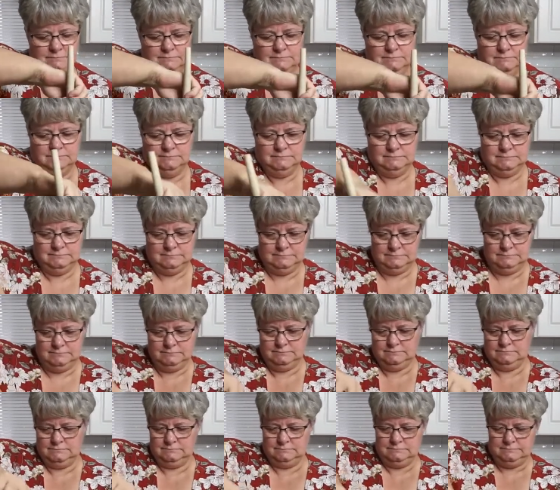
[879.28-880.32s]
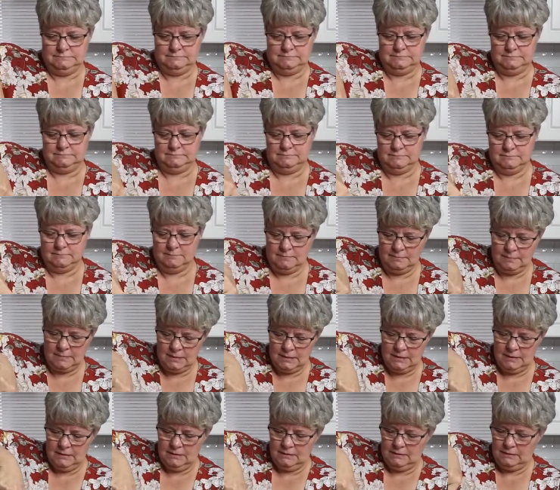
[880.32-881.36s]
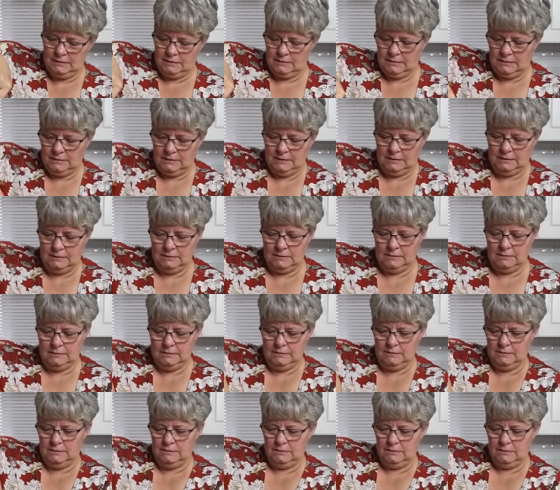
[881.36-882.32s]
[no speech]